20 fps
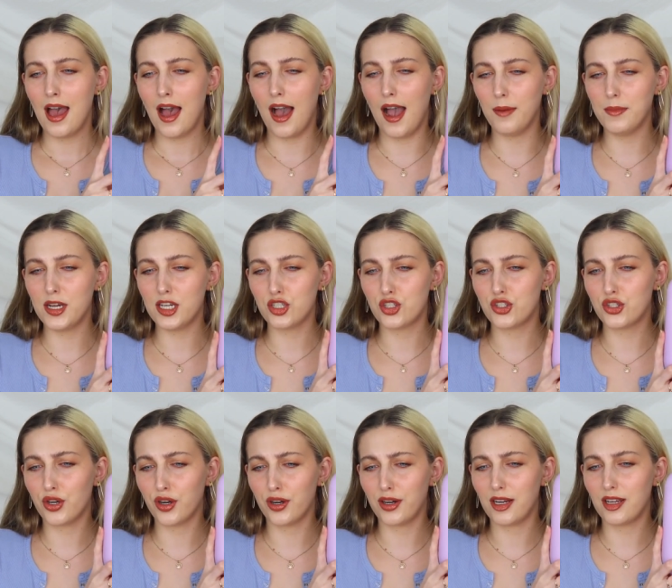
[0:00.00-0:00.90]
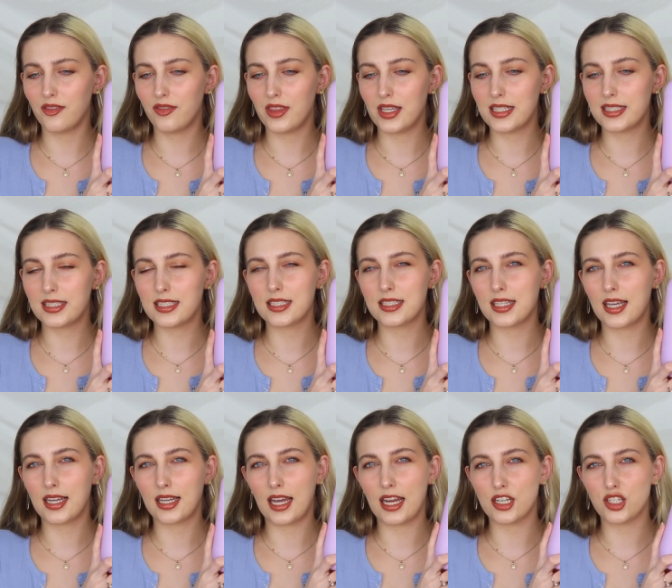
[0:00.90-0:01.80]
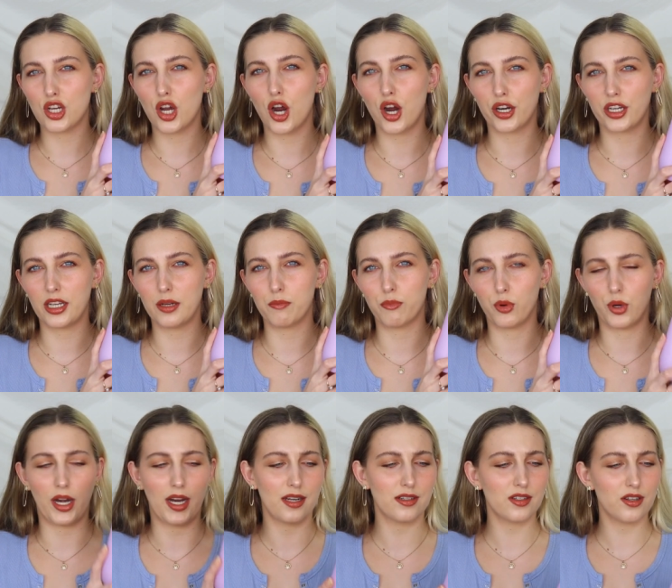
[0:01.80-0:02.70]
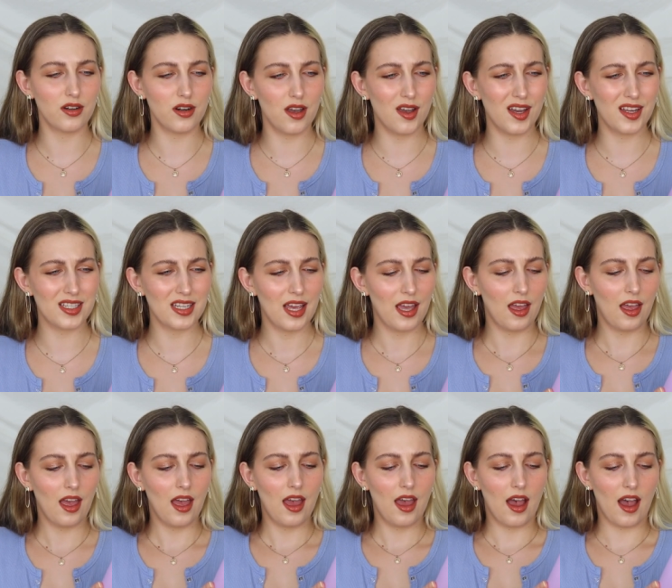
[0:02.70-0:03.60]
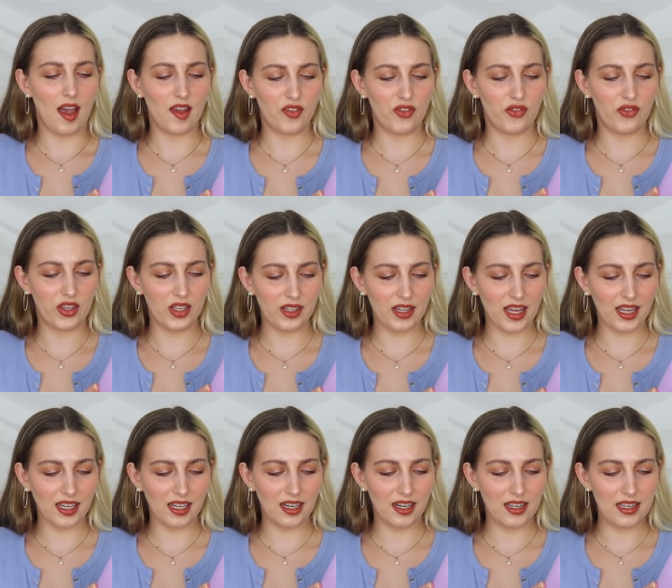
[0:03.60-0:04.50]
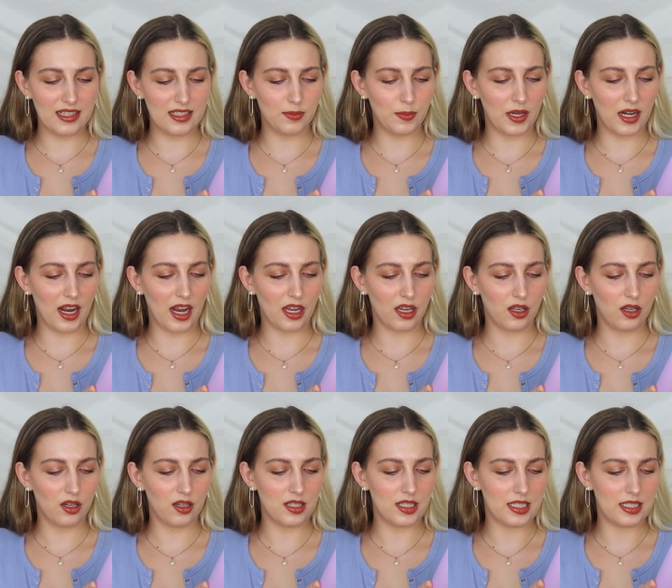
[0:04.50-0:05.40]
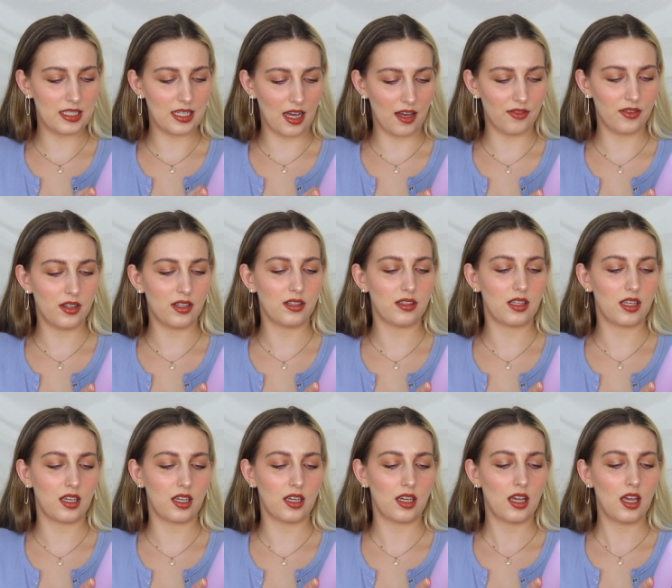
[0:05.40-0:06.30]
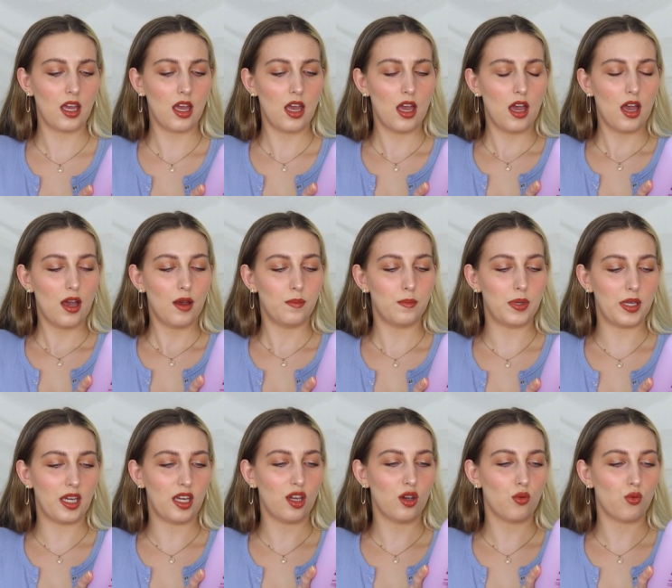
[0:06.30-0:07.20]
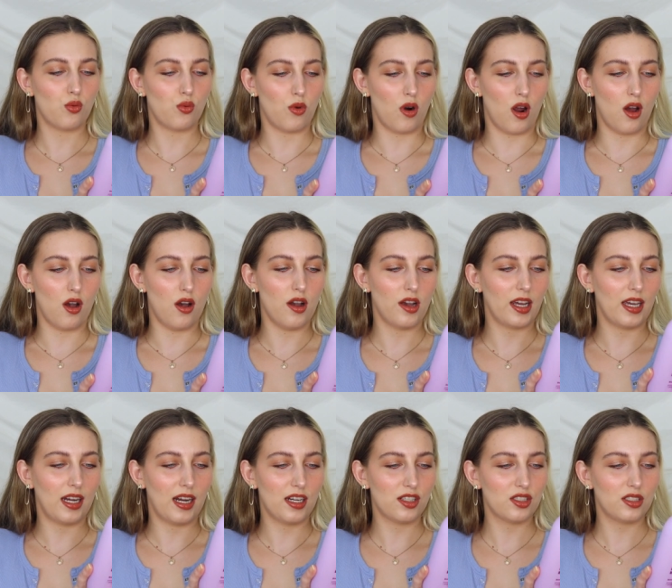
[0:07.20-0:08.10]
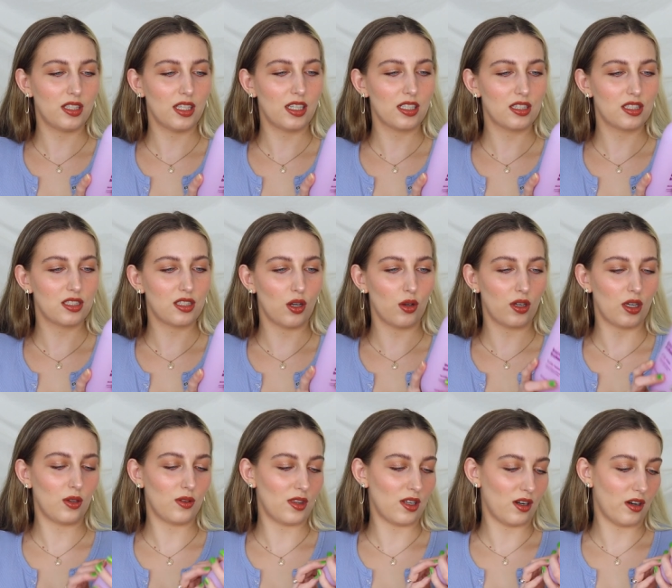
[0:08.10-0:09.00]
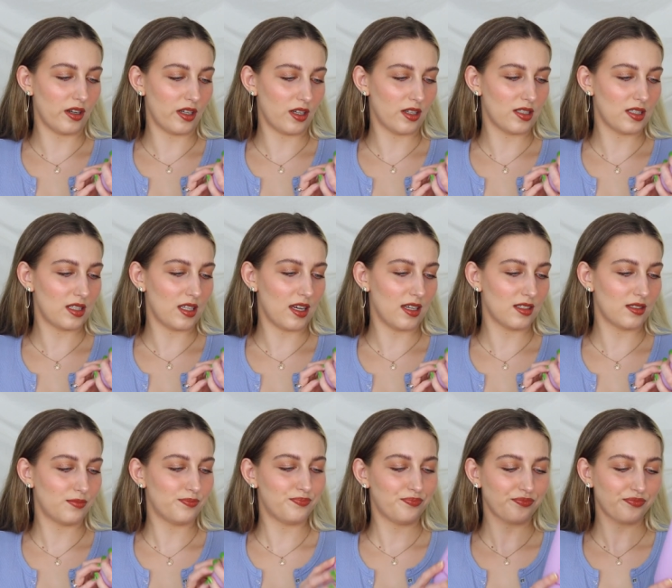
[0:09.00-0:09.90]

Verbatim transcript: I'm not sure if this is like a Target brand or not. I feel like it is, but I could definitely be wrong. And I just think it's so cute that on here it says,